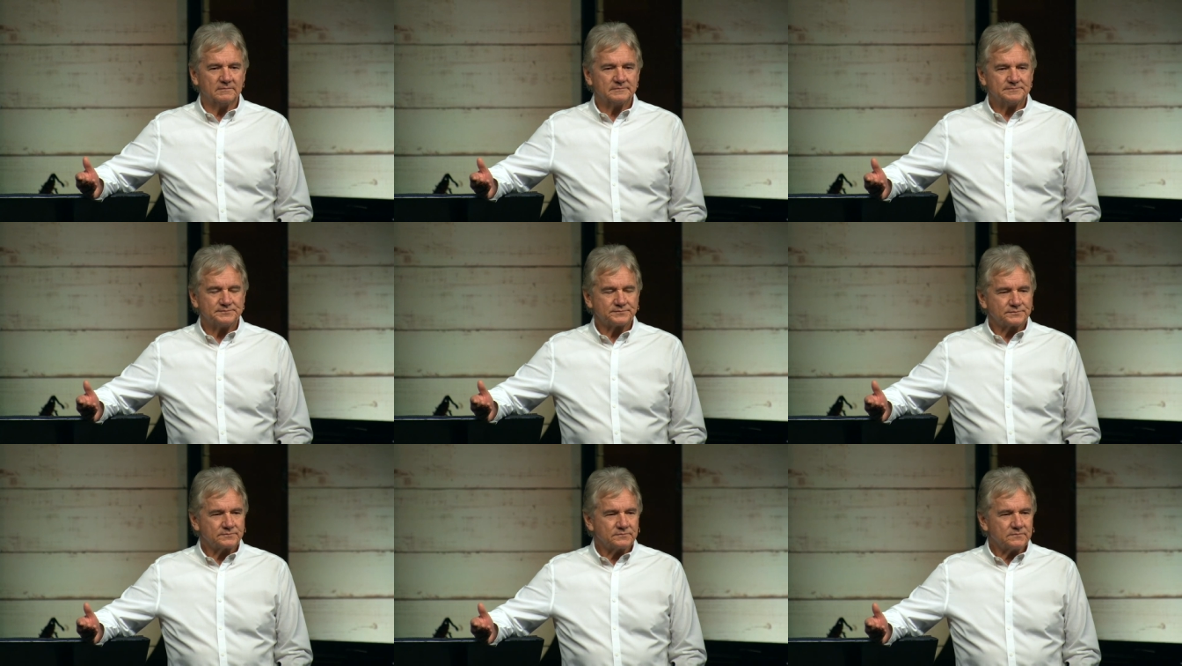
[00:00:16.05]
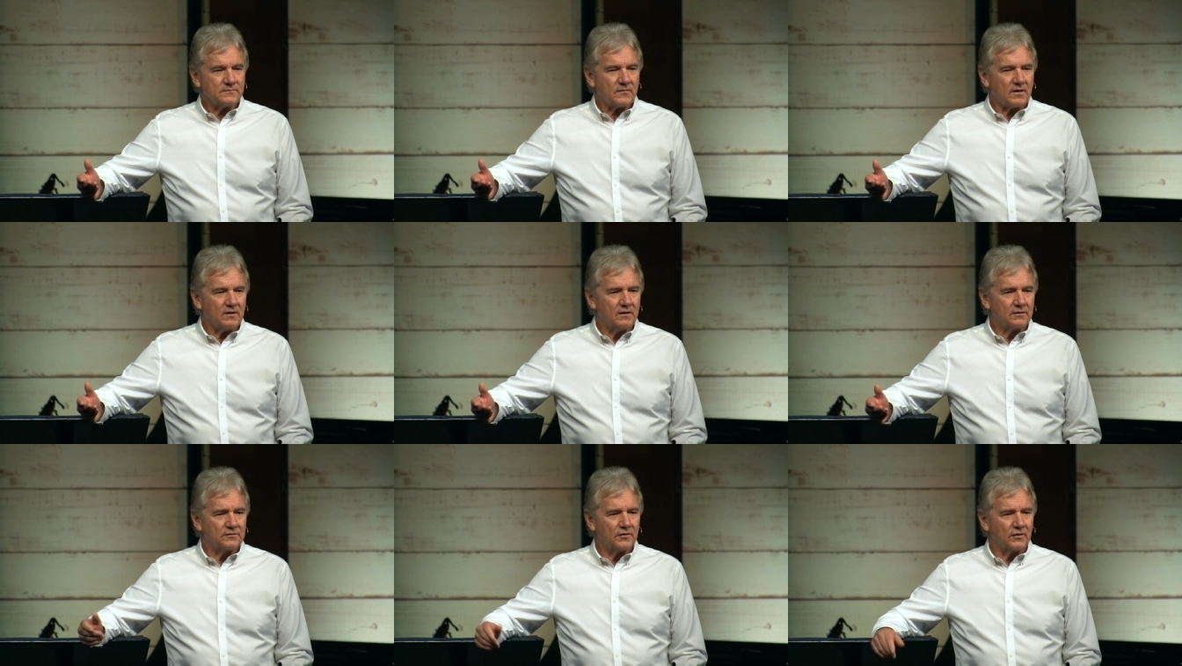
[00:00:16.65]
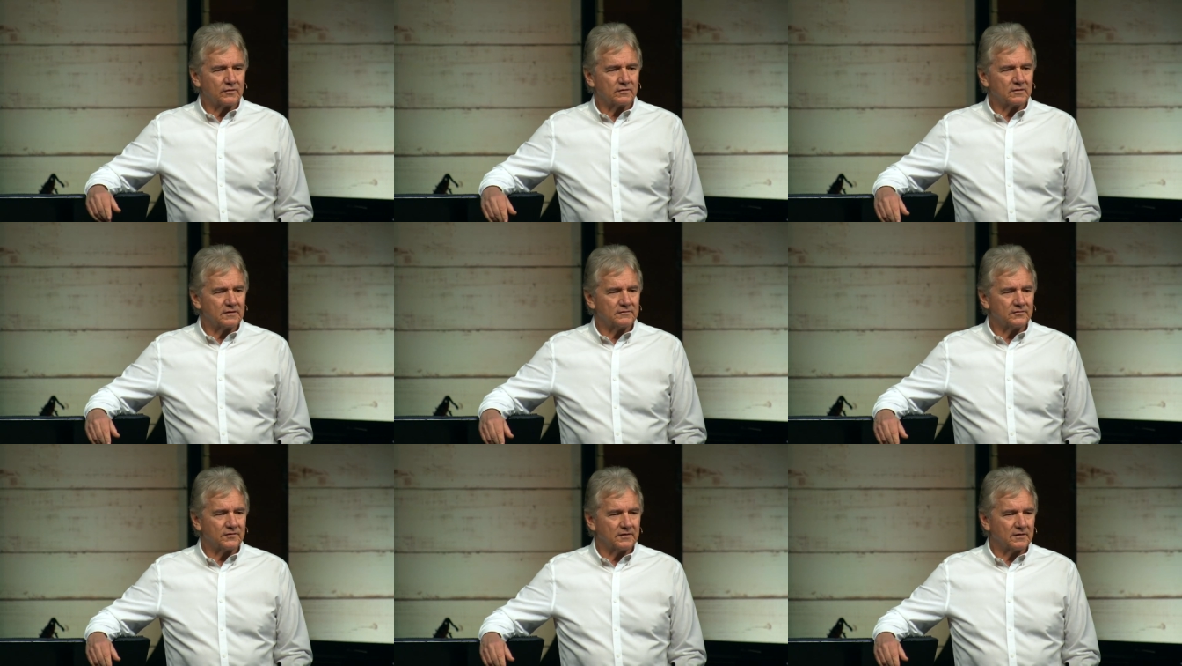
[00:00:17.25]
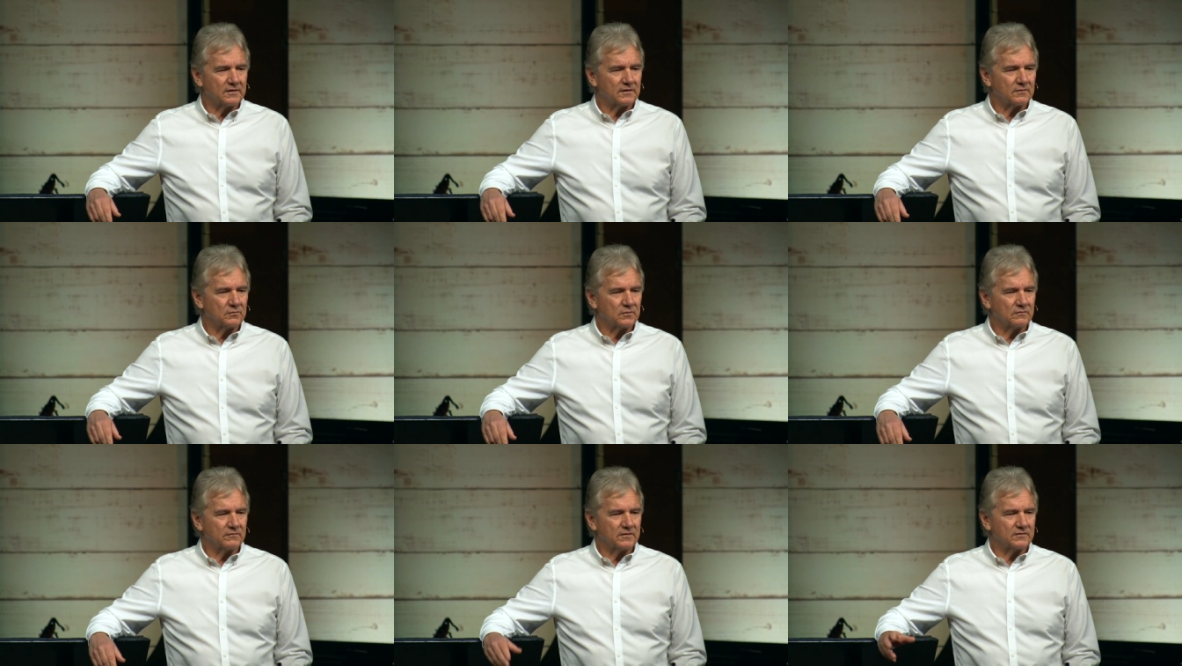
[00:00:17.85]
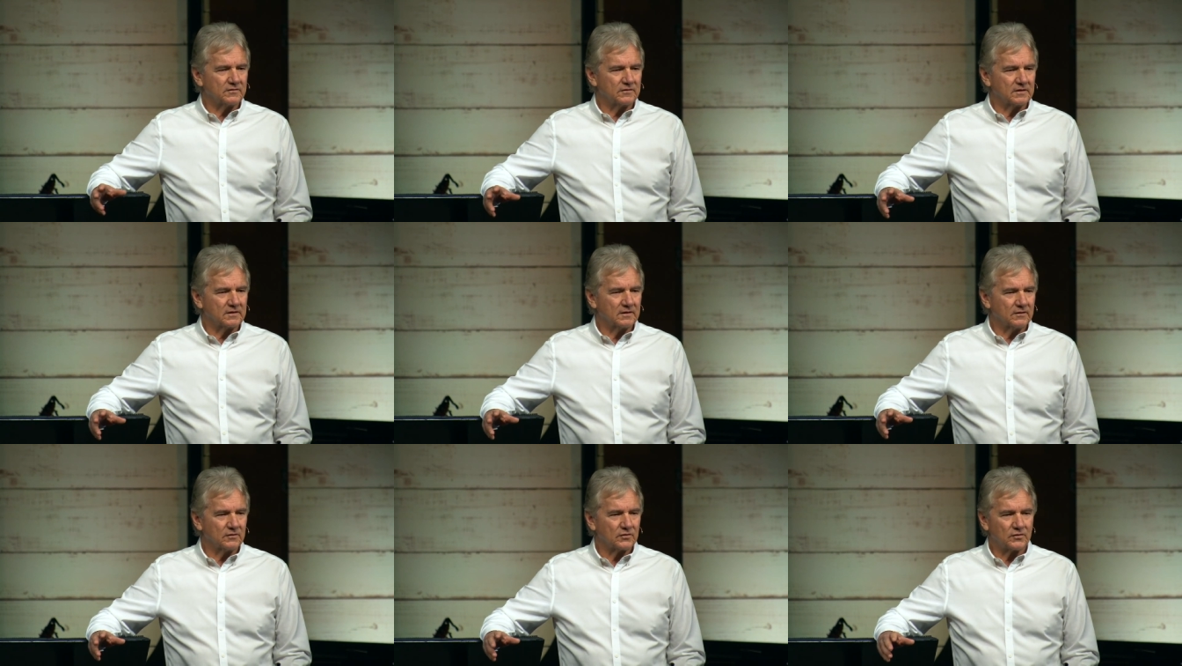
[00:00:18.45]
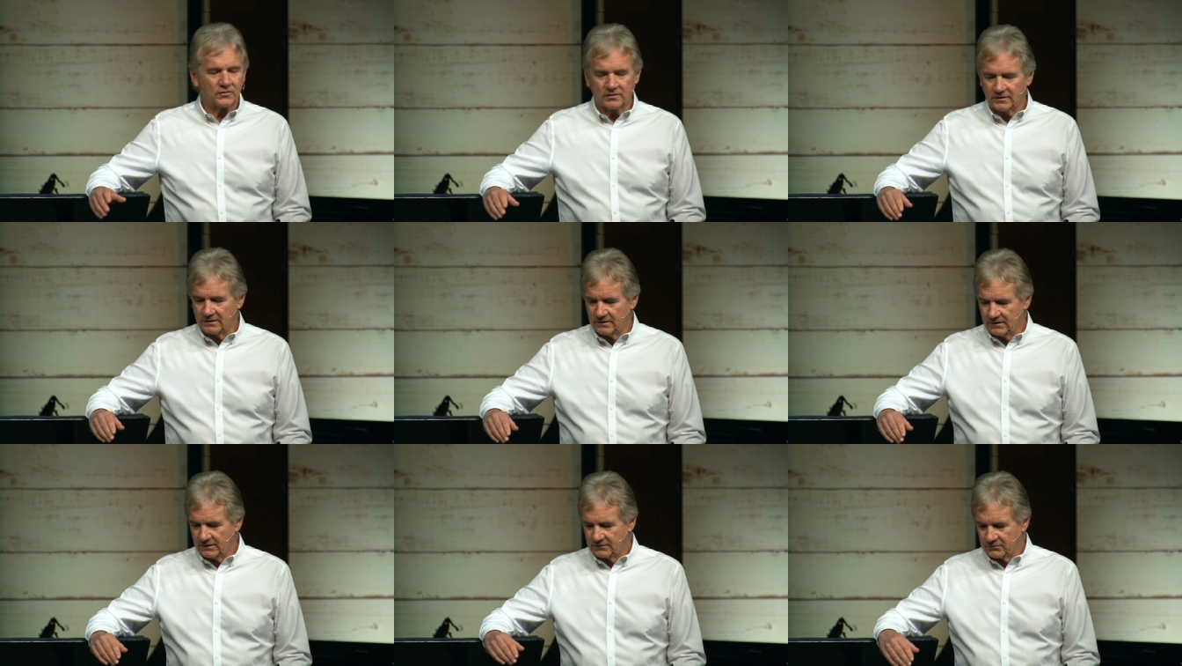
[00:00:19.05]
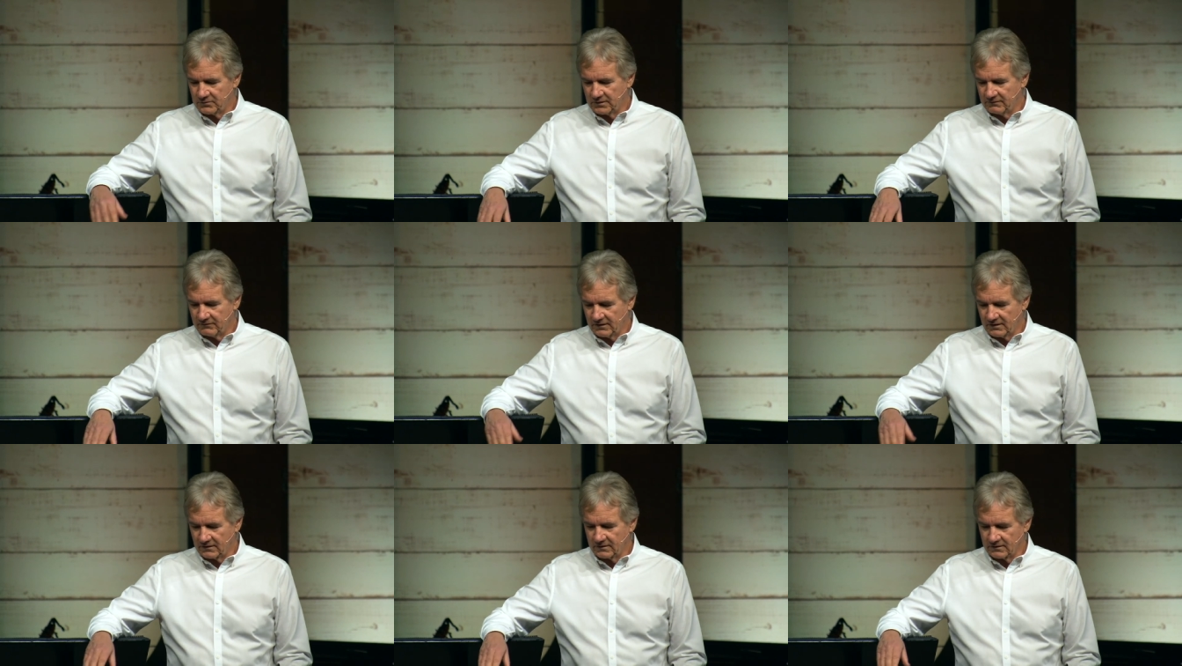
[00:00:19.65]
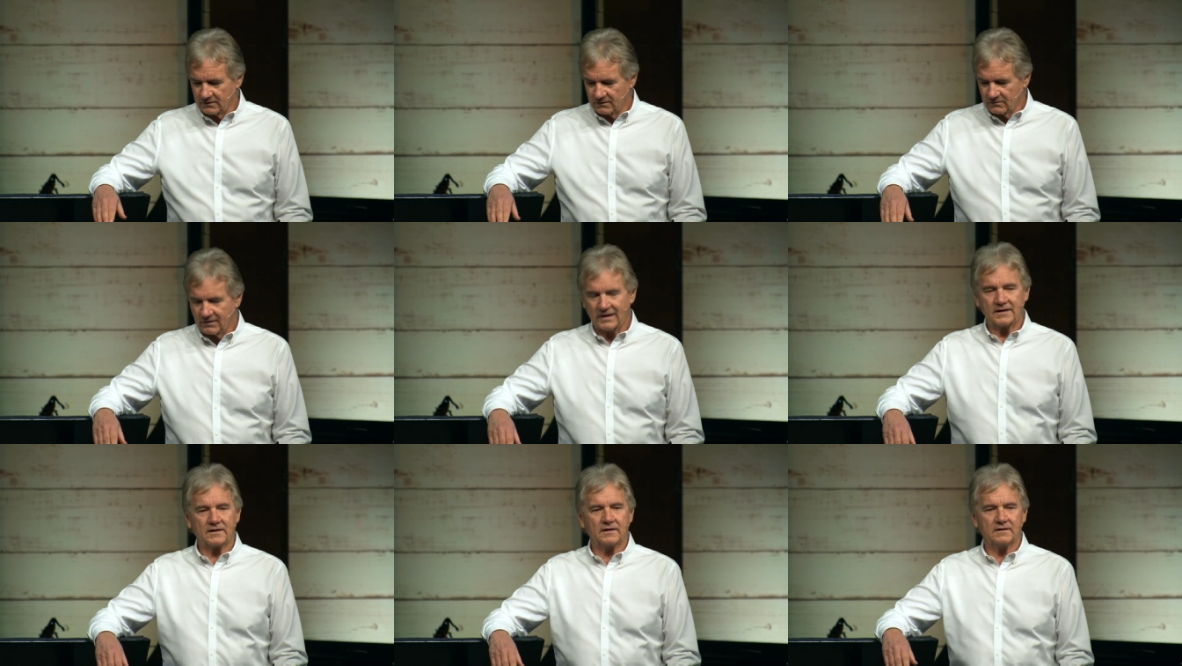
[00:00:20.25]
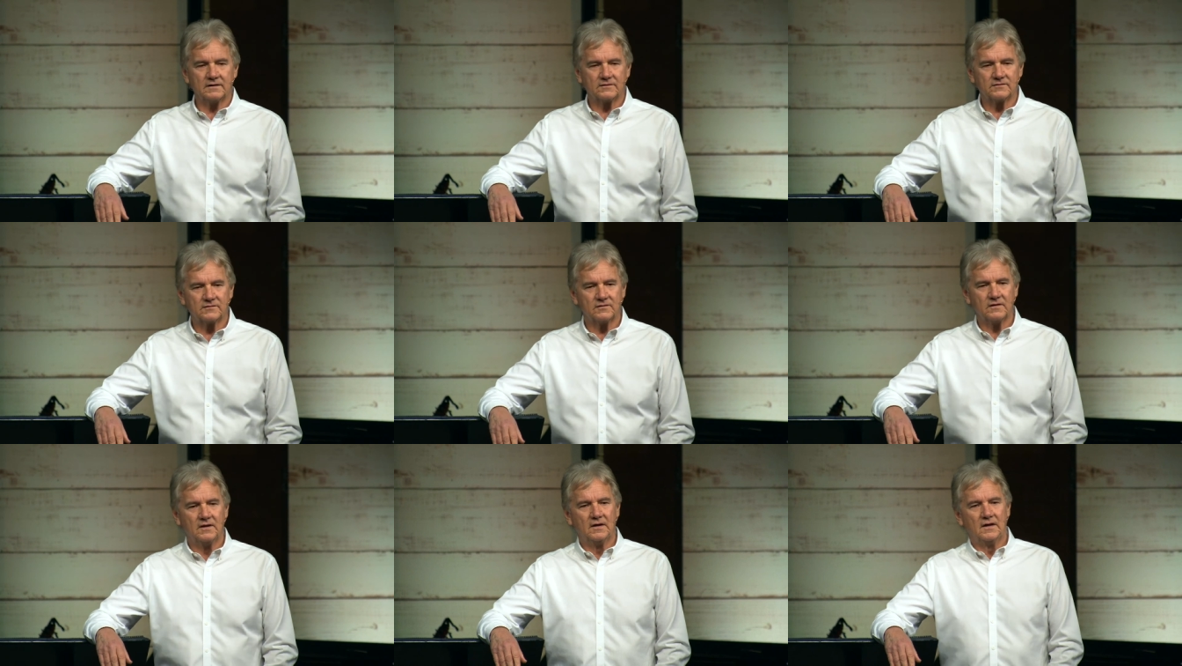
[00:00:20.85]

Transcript: it. Our daughter lives there. We are visiting her and three of our grandkids.